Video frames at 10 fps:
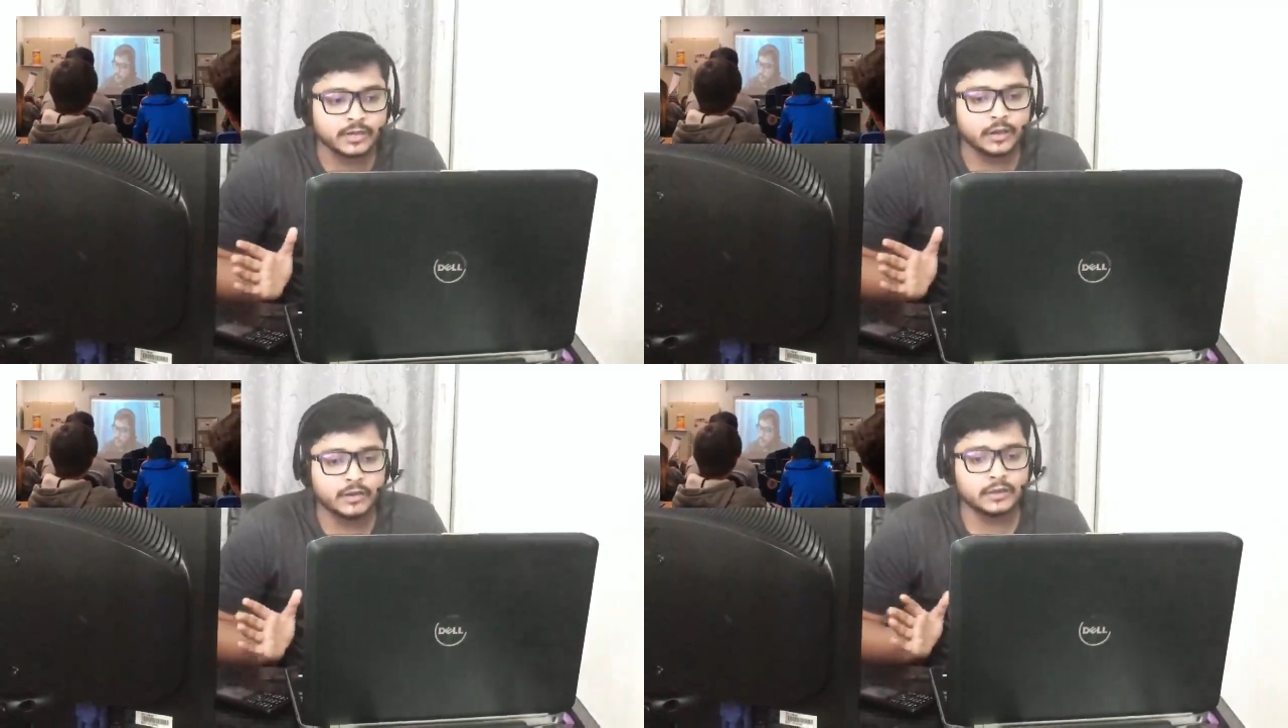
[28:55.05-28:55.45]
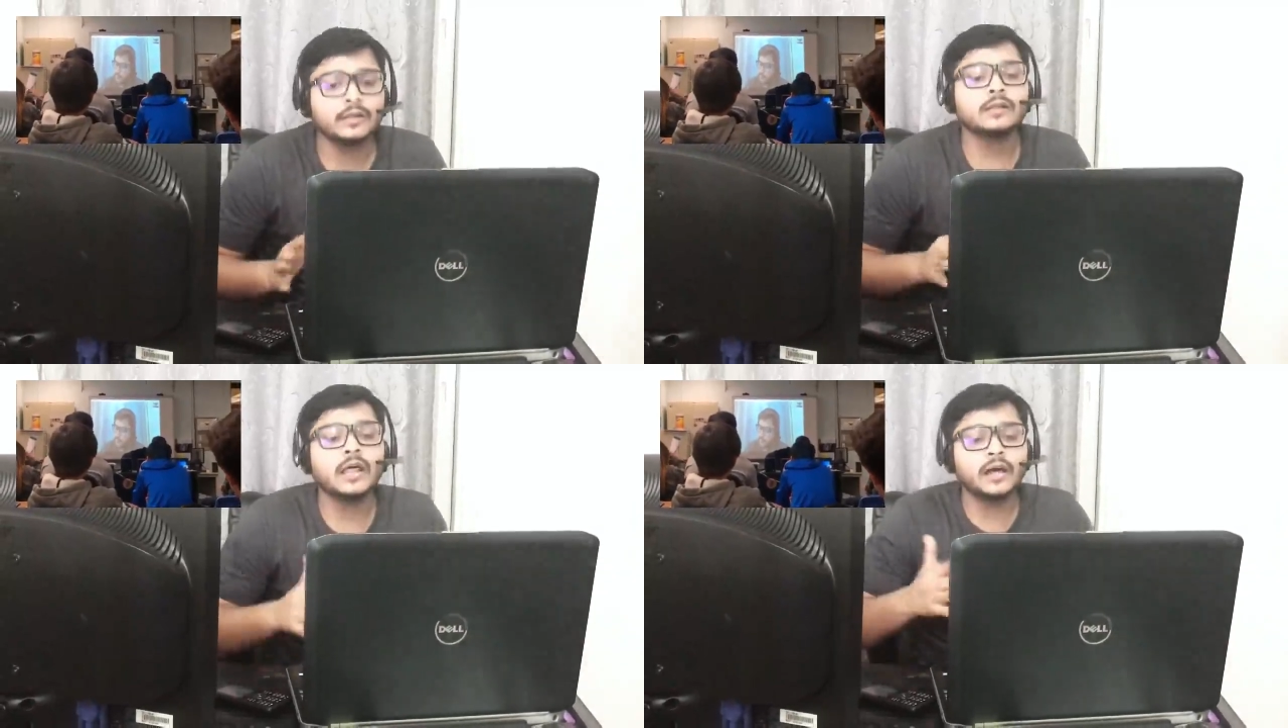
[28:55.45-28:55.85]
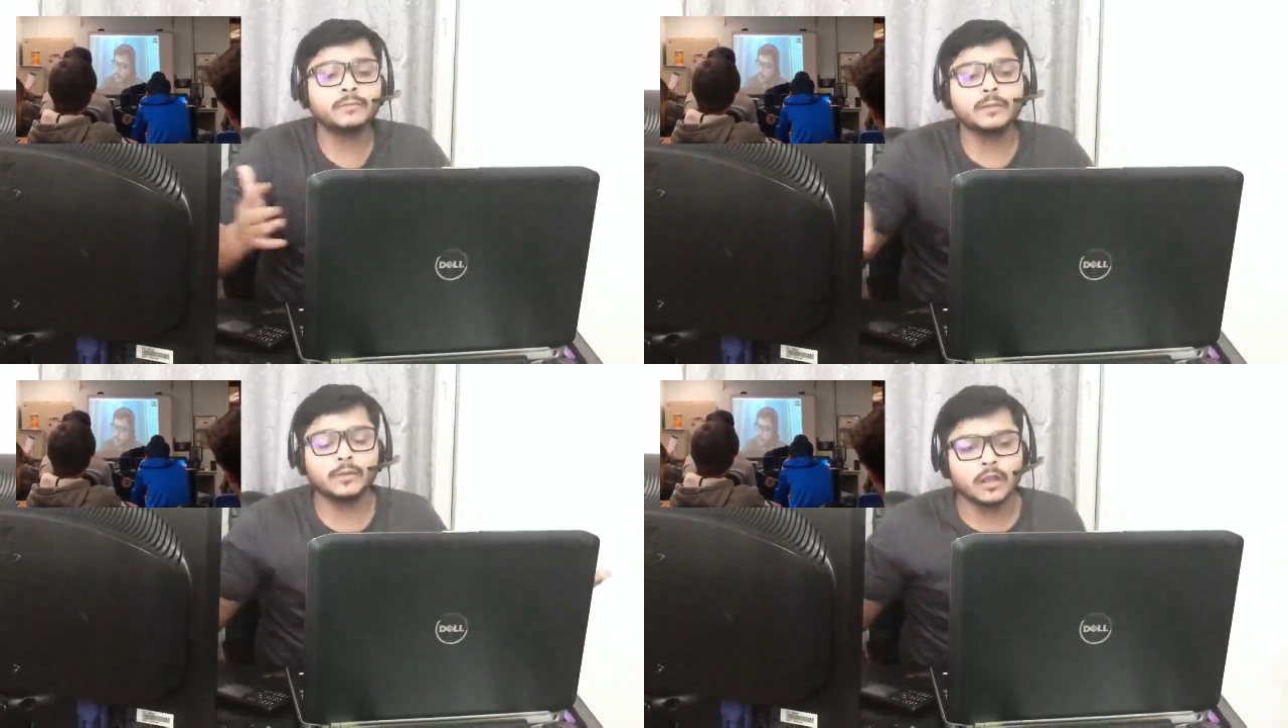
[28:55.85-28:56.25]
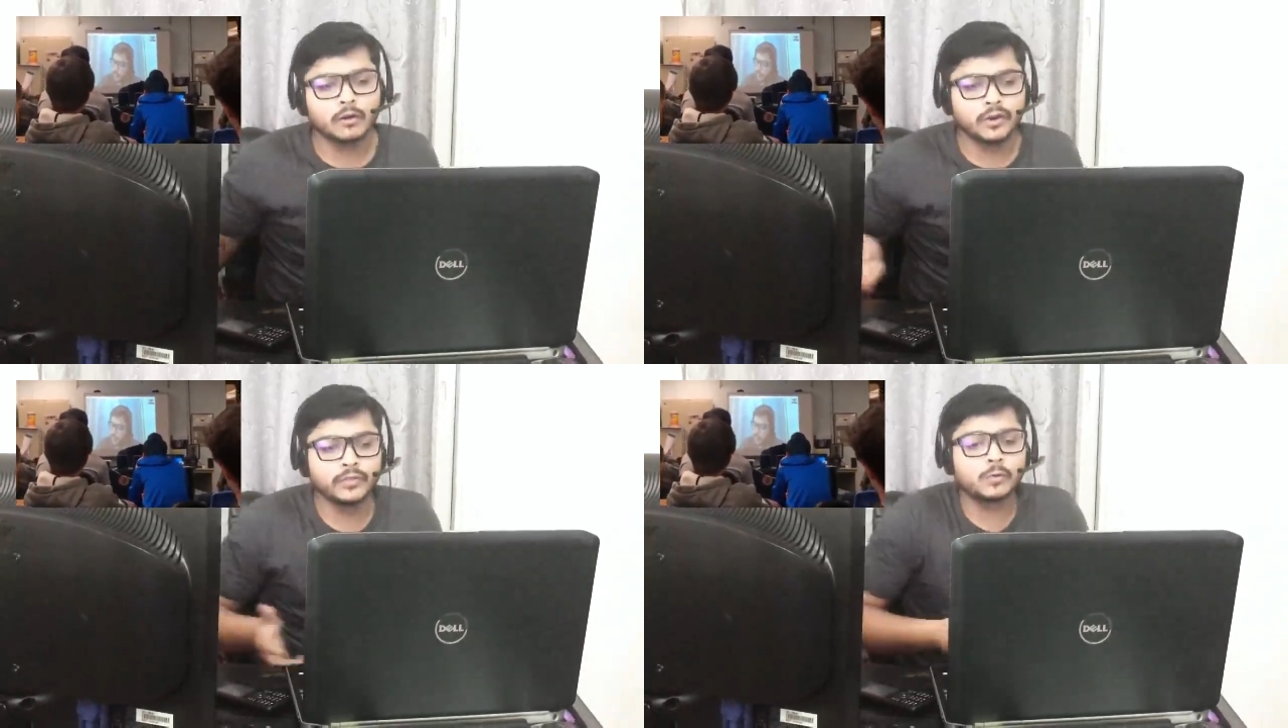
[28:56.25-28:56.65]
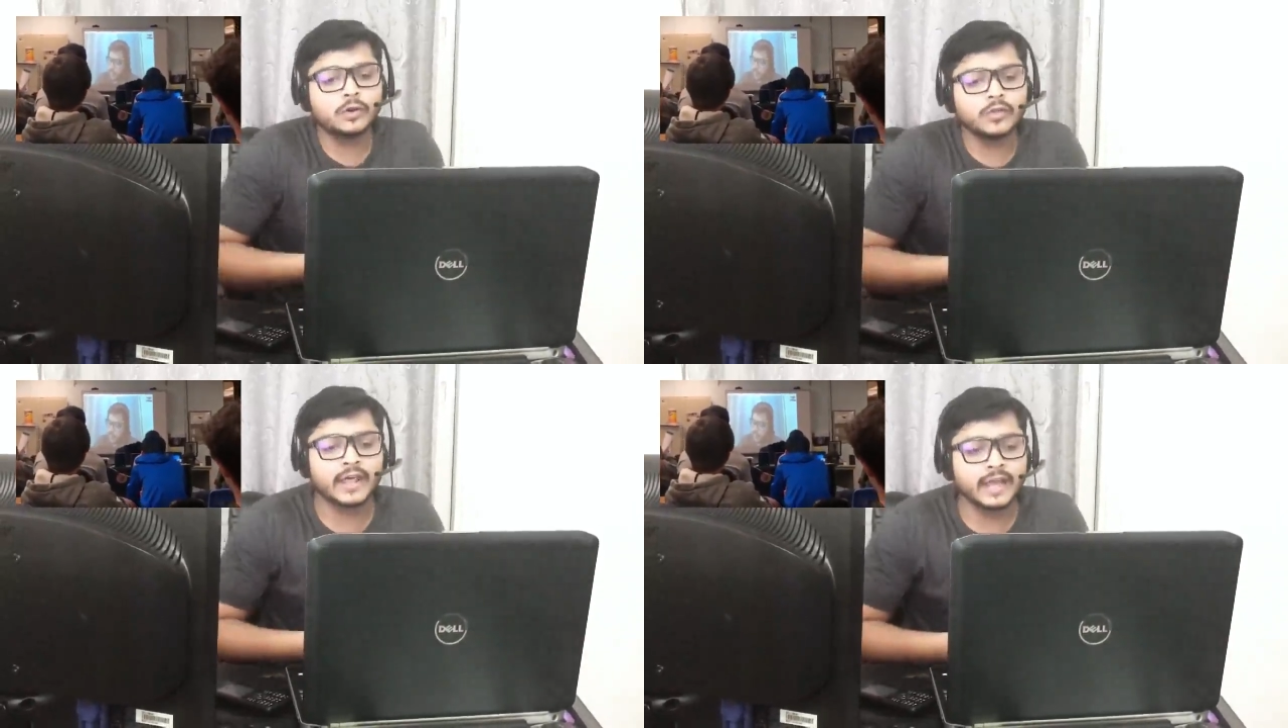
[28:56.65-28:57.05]
and a lot of people all around the
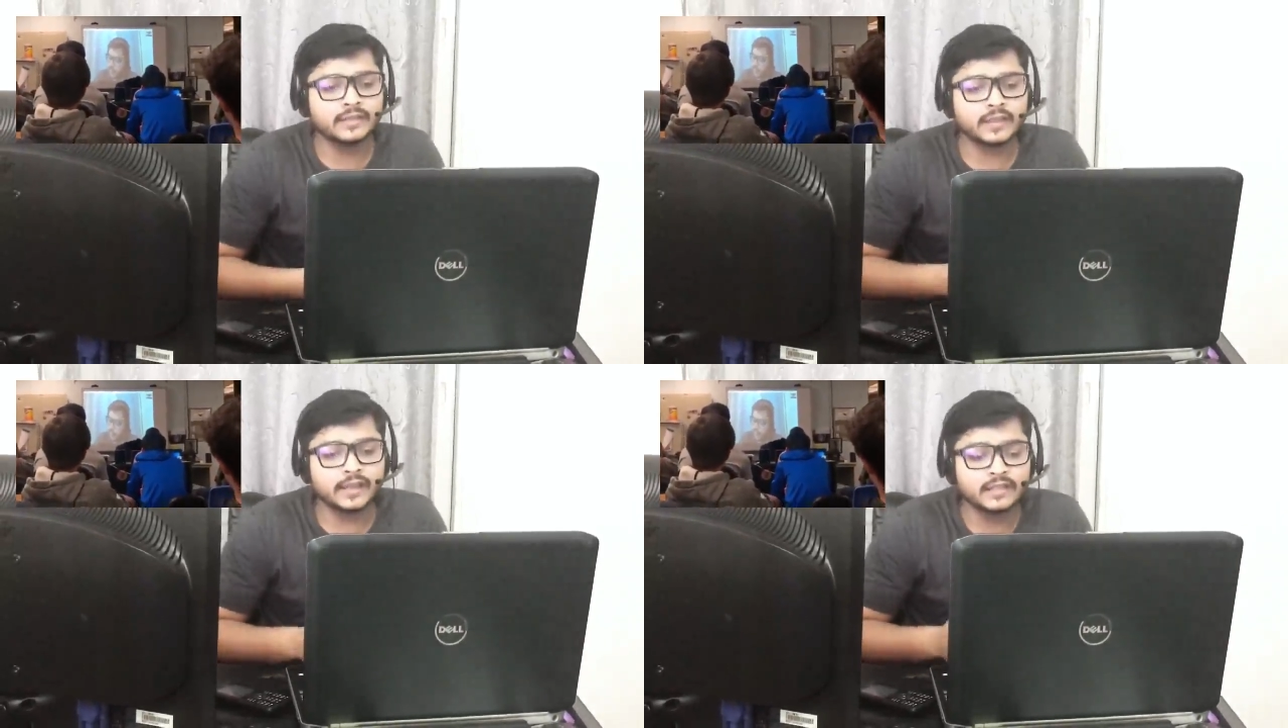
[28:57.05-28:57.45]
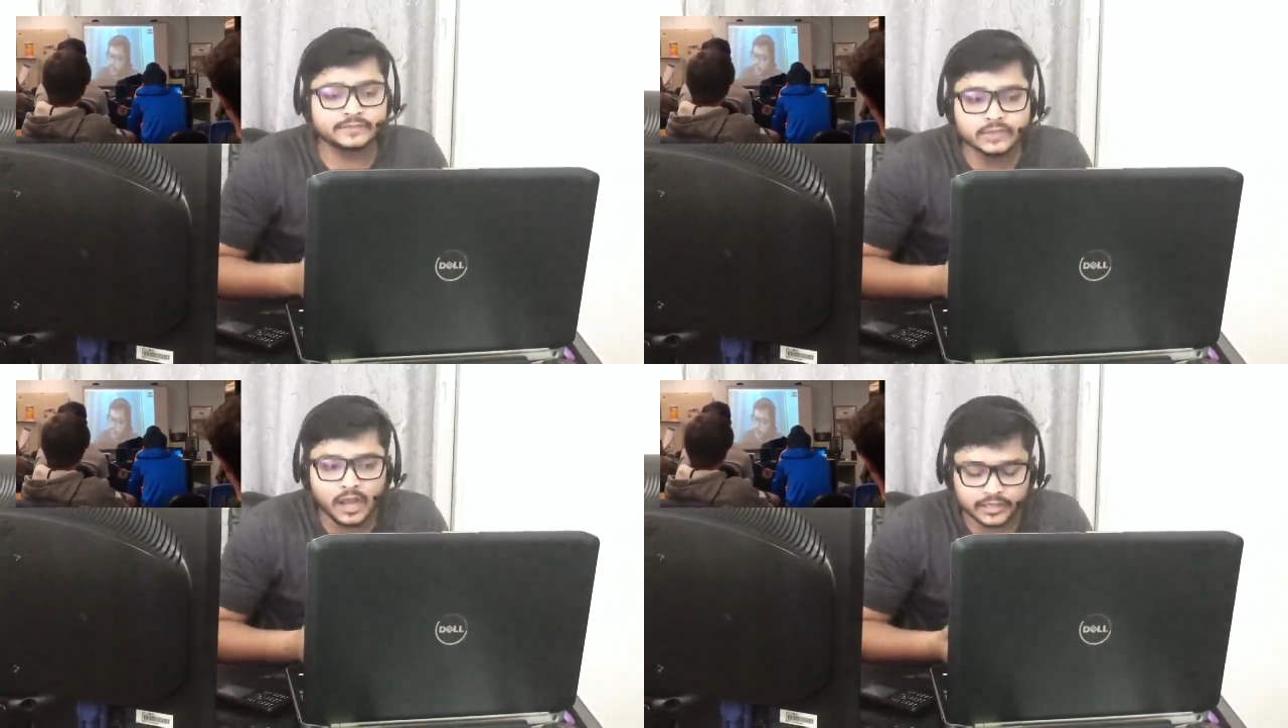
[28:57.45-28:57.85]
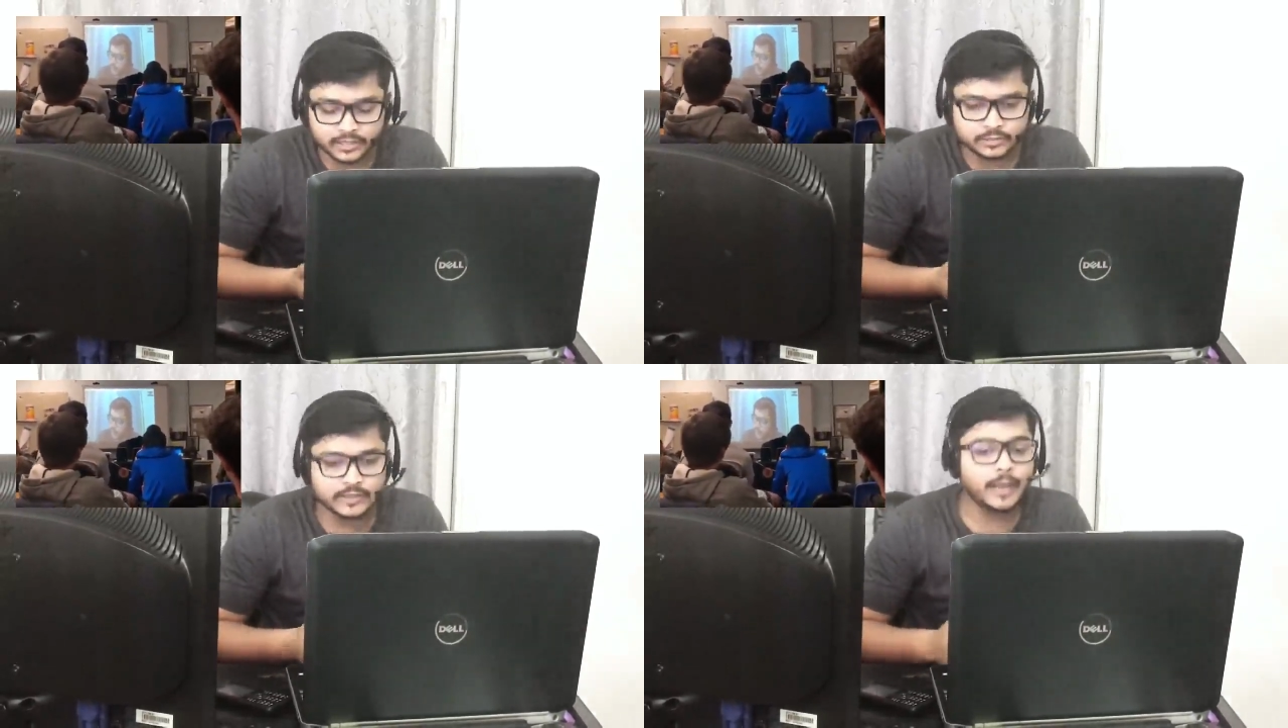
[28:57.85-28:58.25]
world that I love talking to.